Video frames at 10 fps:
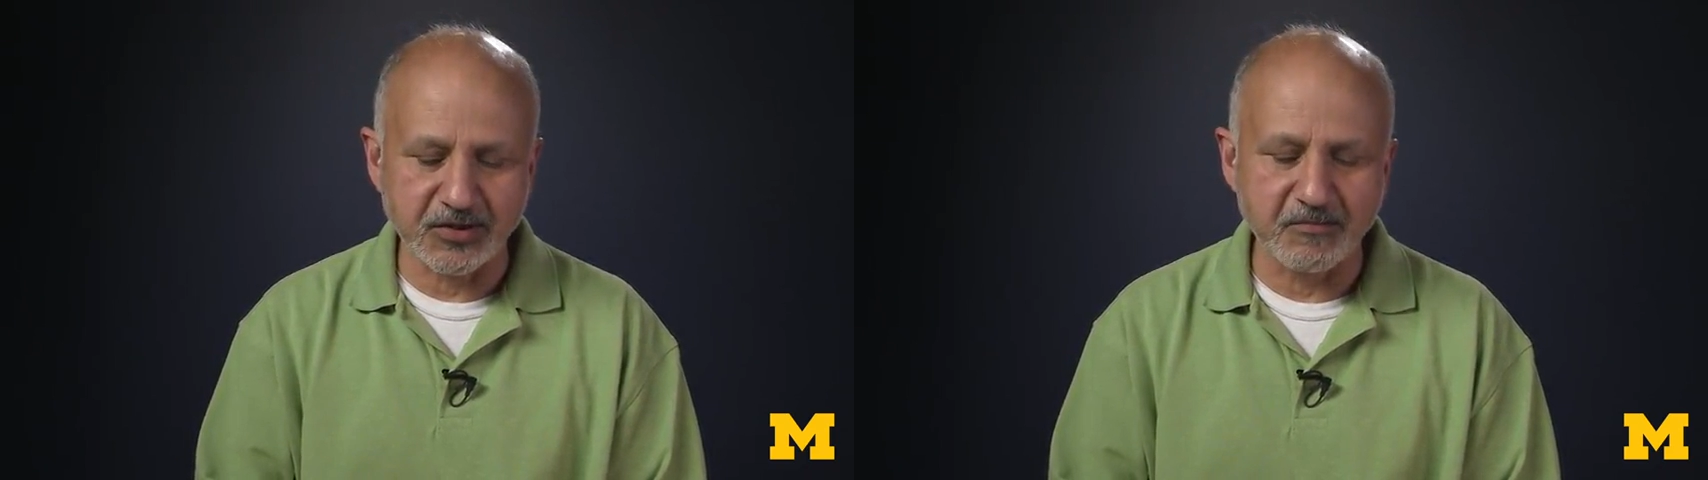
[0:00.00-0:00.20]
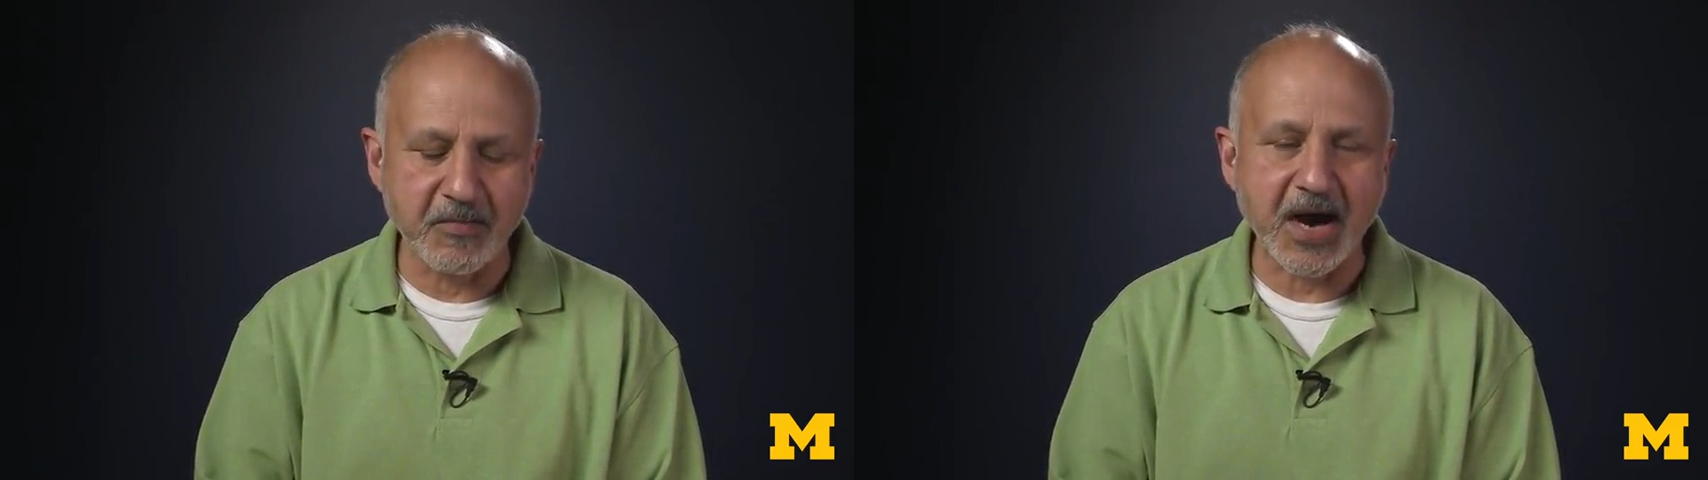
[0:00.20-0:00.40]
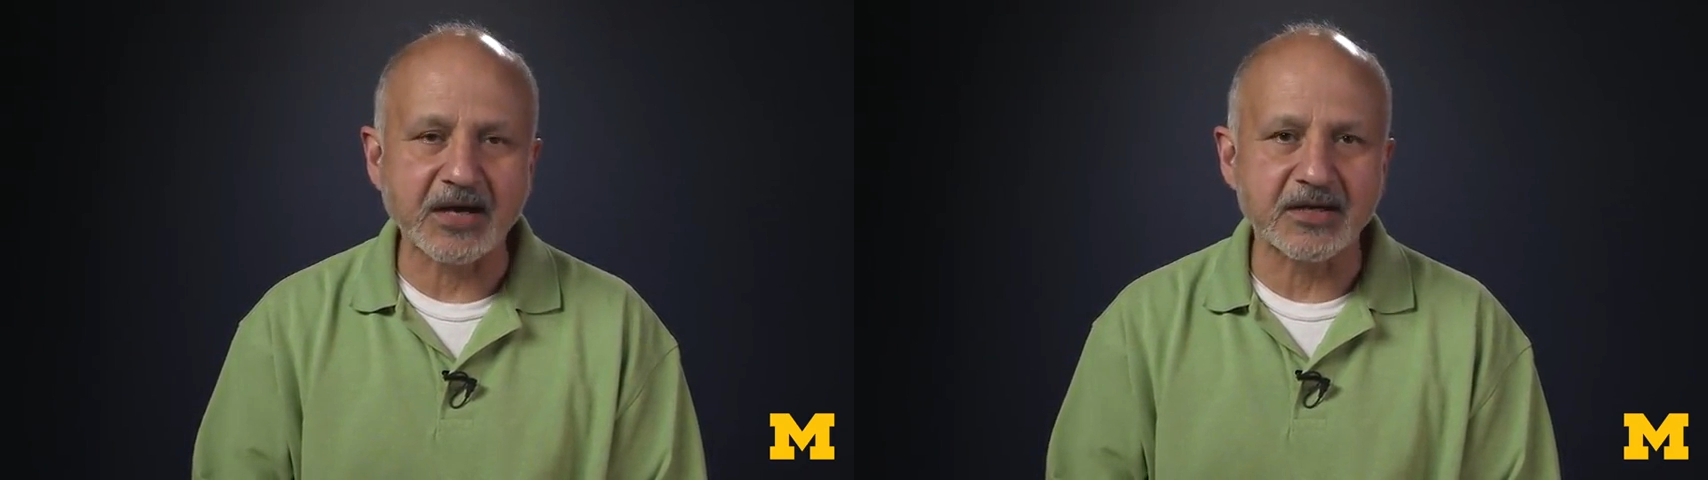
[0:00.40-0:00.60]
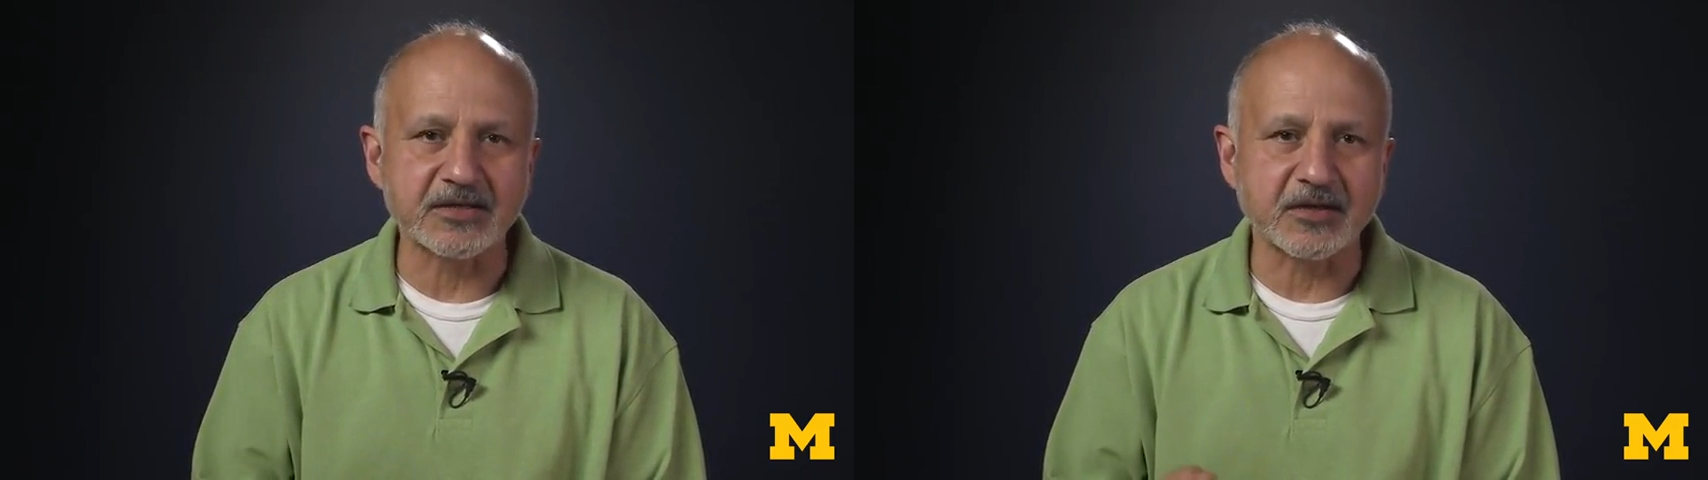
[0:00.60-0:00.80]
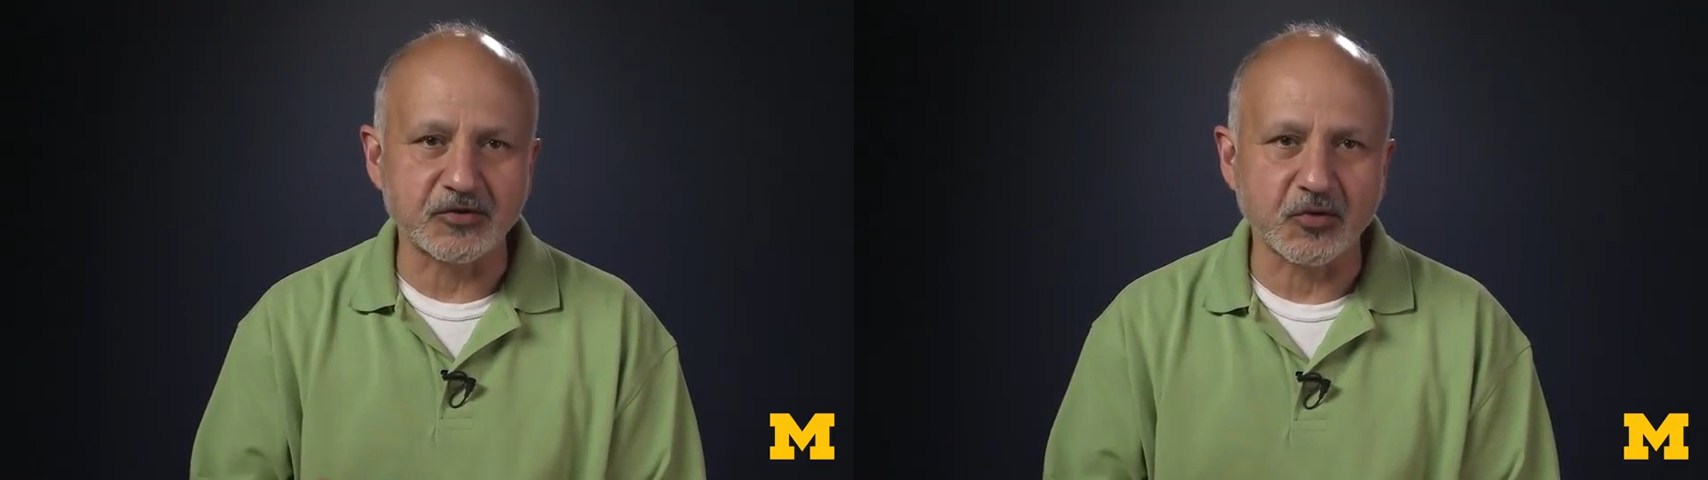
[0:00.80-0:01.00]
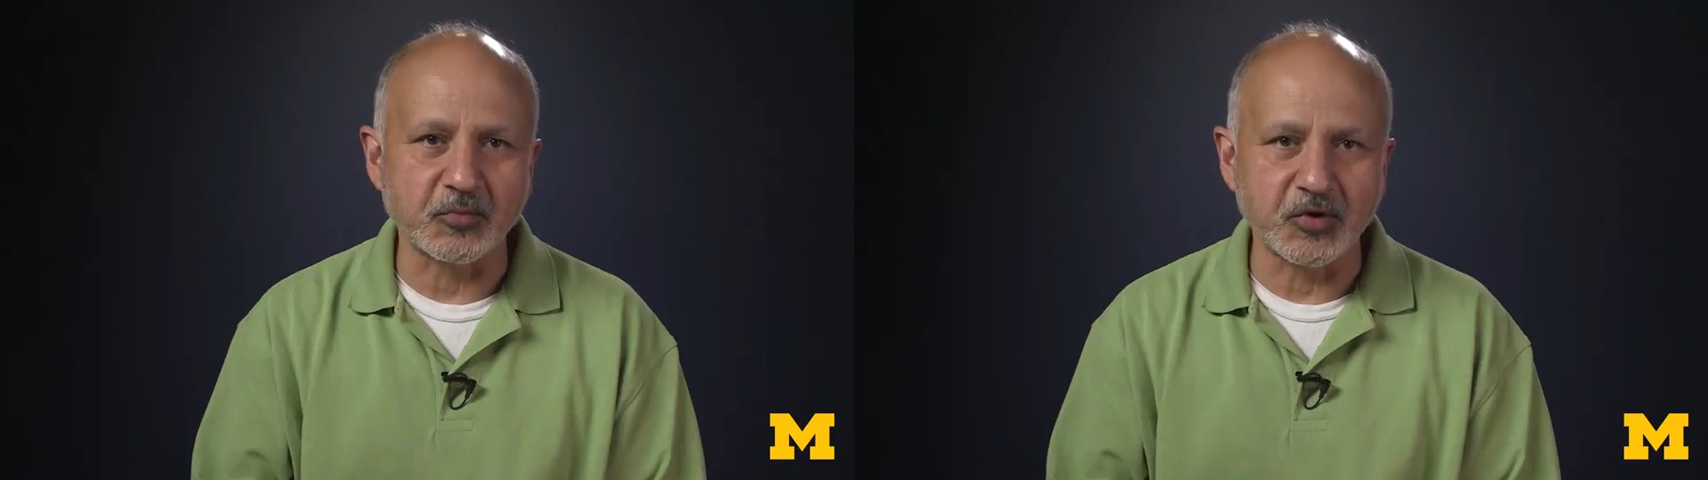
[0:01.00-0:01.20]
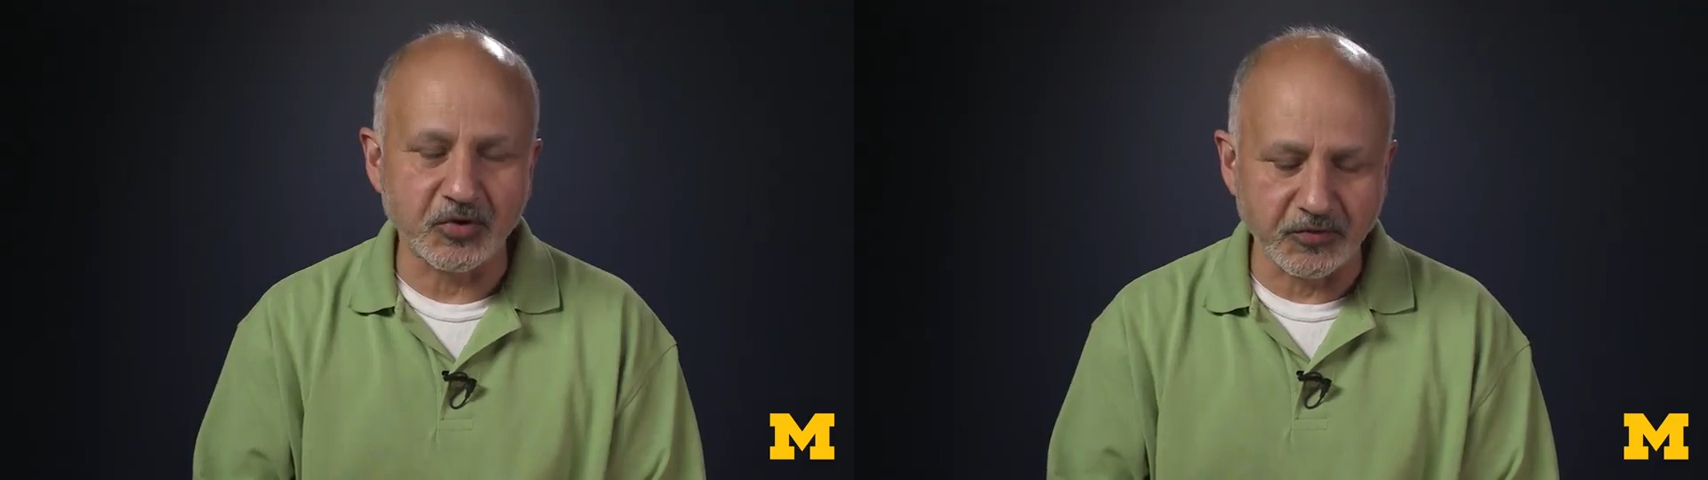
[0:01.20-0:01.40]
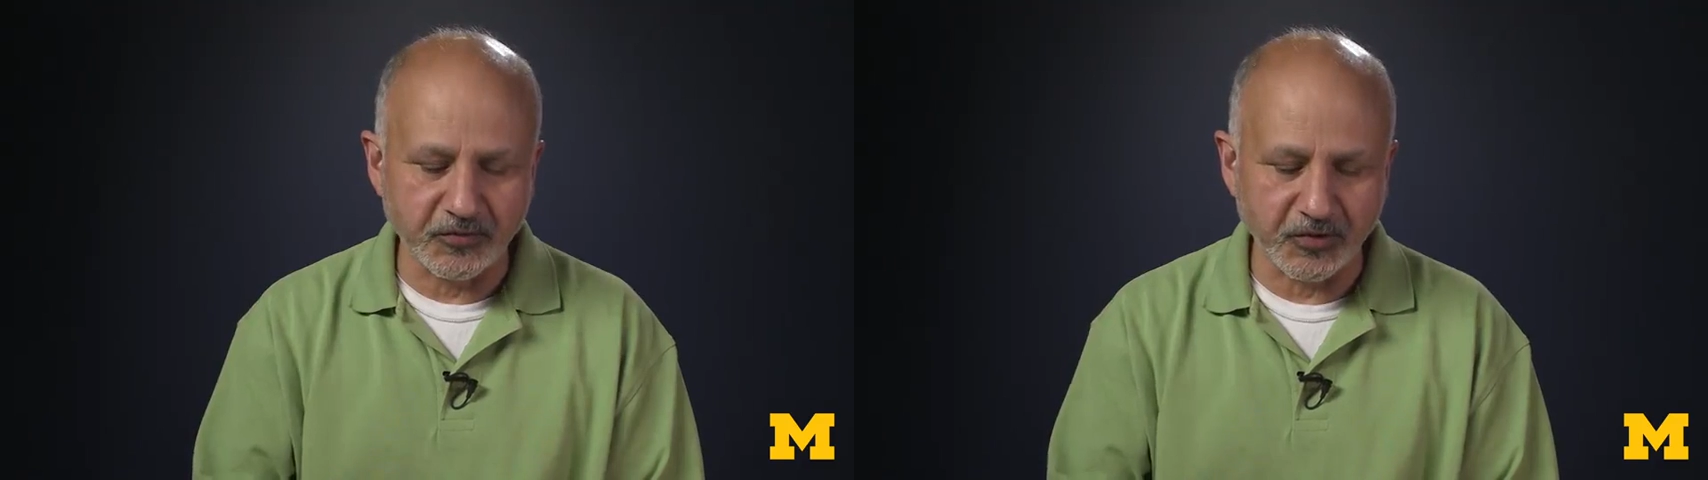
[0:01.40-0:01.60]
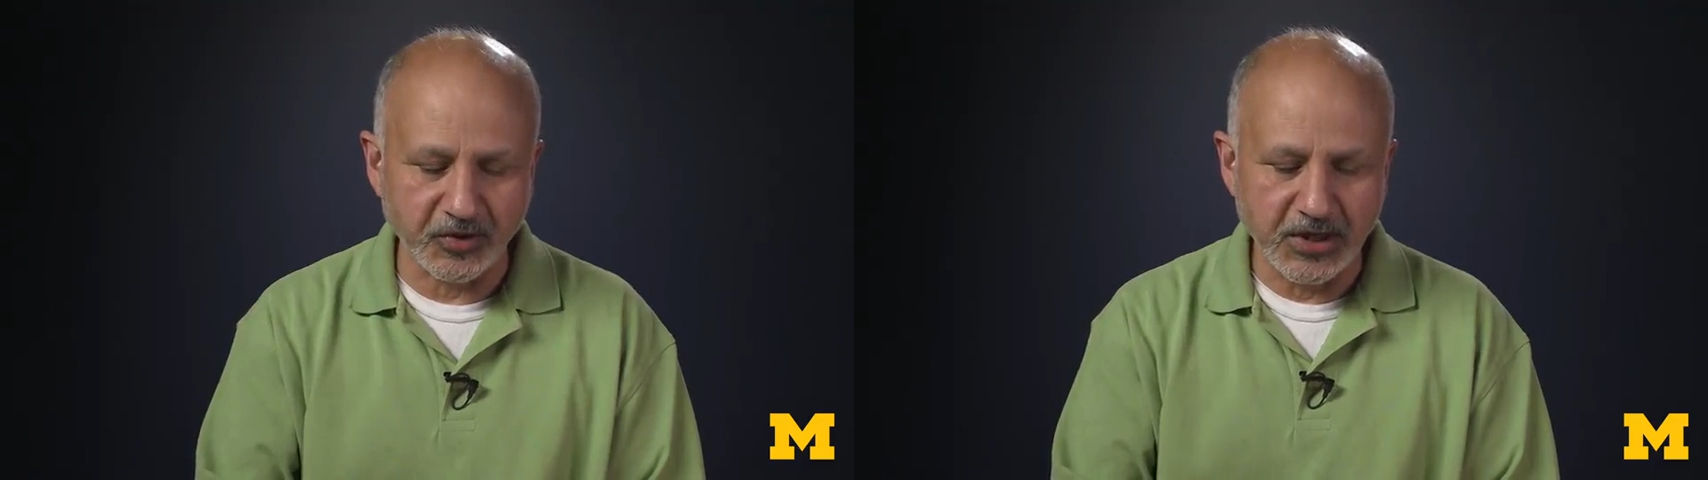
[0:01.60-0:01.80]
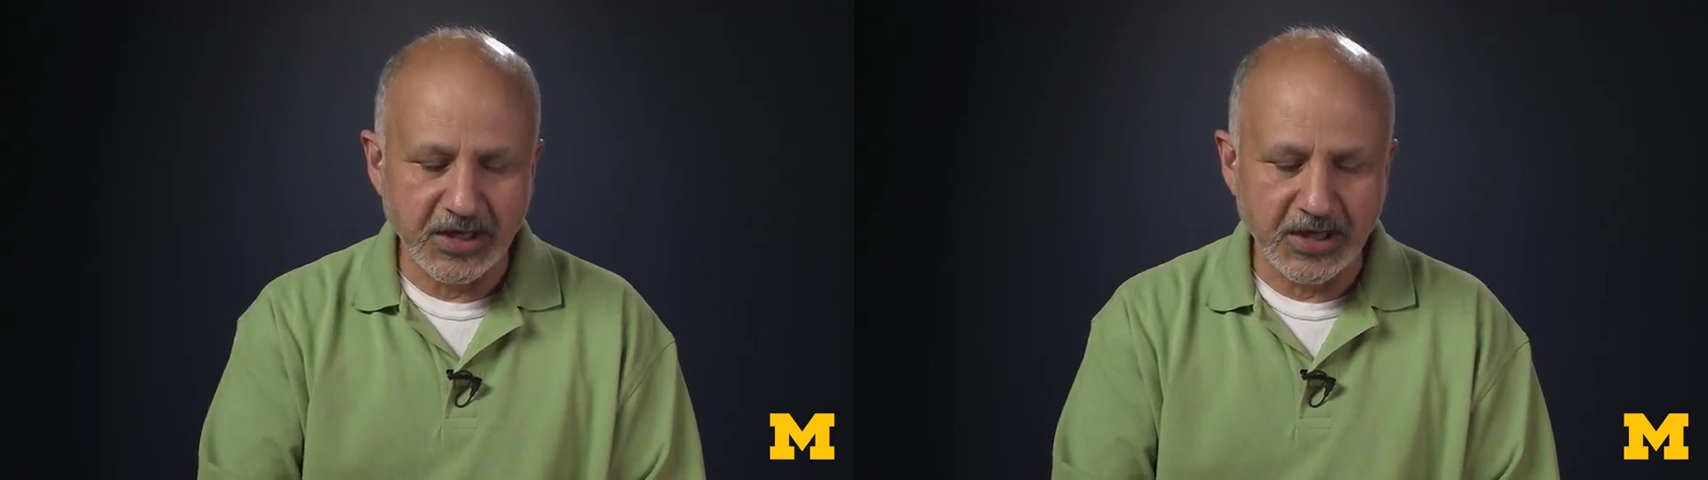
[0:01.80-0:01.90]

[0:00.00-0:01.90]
markets are so beautiful,